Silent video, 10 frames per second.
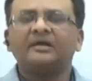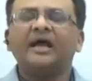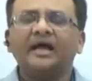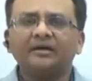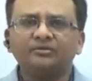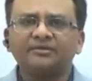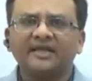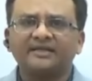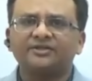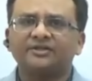the
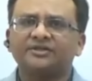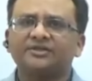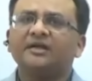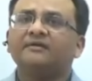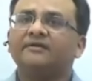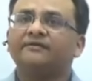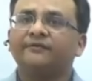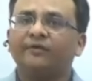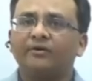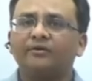Anglo-Saxons were
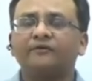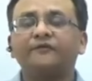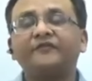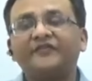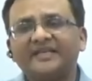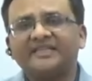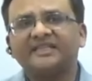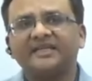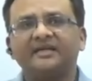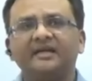fond of
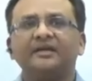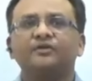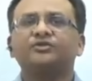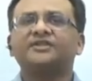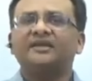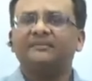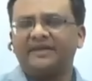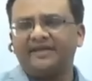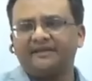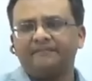feasting to
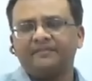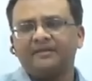celebrate